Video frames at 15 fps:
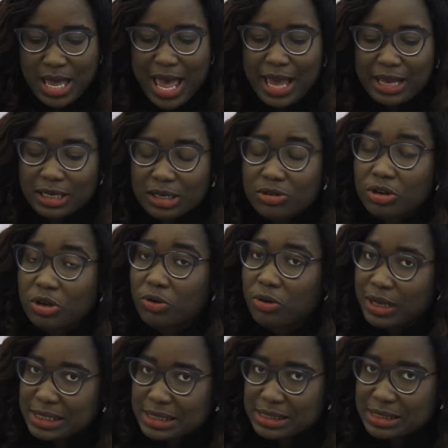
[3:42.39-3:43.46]
Any
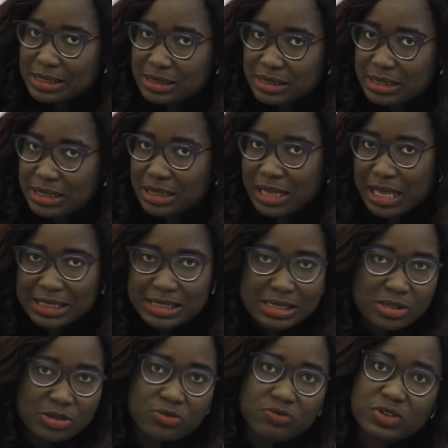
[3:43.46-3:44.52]
request that
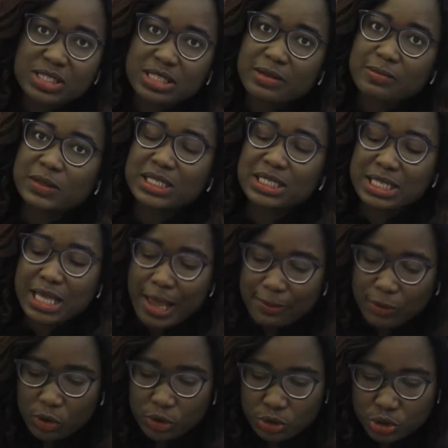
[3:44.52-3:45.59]
is unreasonably
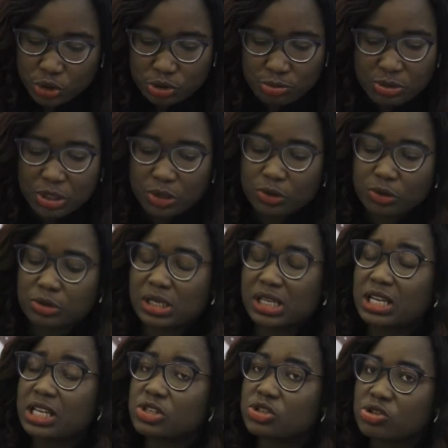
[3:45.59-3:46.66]
time-consuming or could
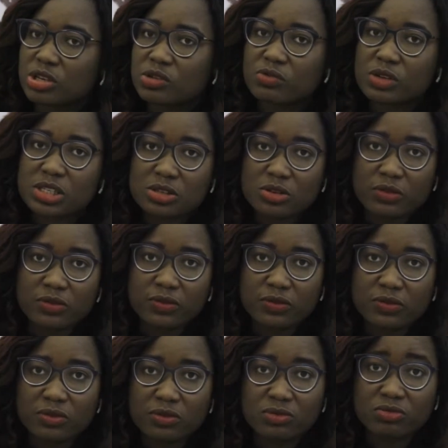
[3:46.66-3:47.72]
lead to a waste
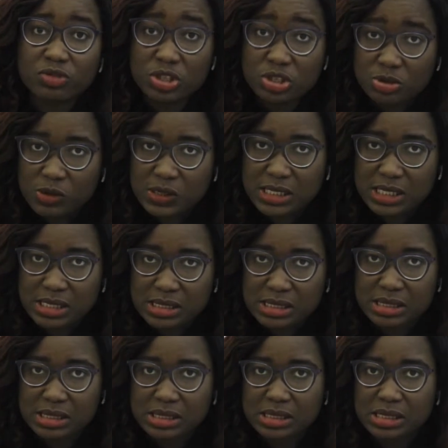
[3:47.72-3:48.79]
of
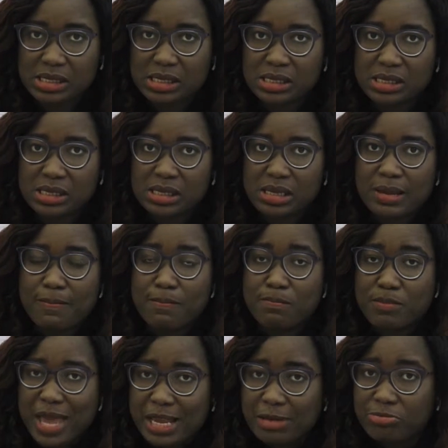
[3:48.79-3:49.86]
resources
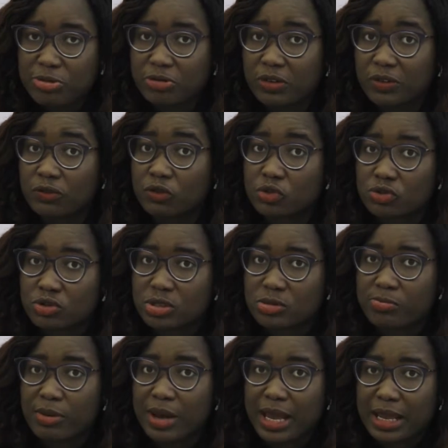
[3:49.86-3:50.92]
may be refused
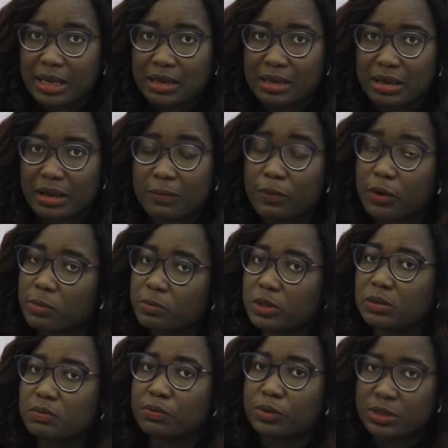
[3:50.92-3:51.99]
by a
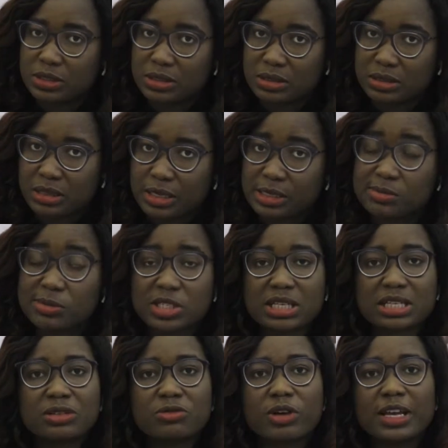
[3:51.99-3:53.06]
public body,
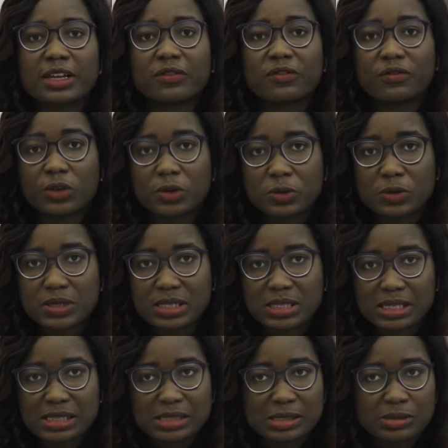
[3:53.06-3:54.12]
especially where it feels
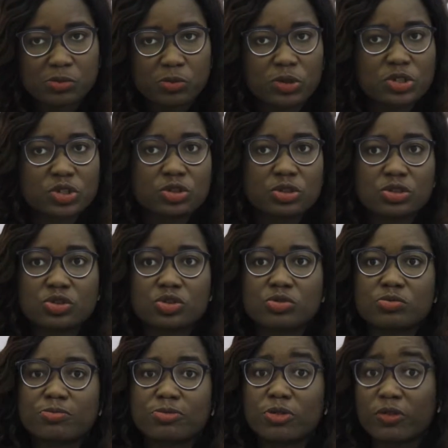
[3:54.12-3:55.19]
it was done to
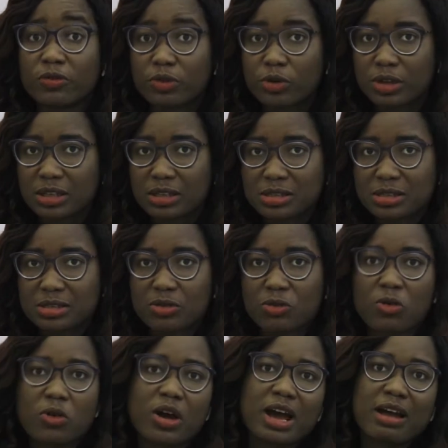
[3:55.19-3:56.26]
provoke it
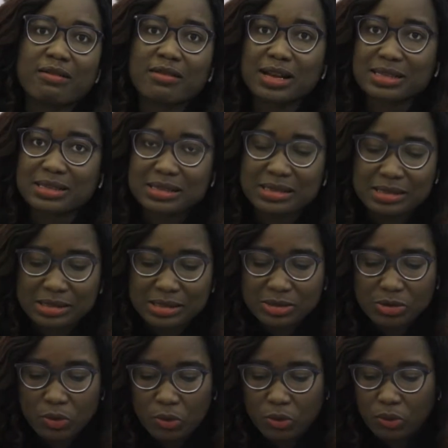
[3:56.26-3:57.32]
or harass it
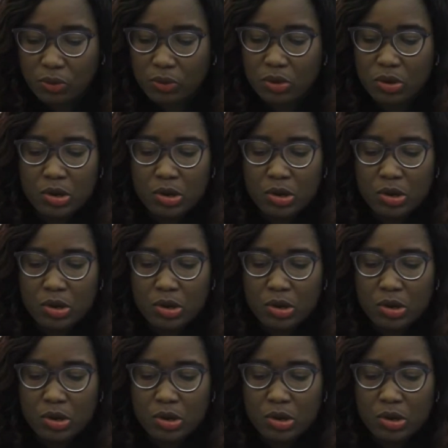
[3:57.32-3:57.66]
or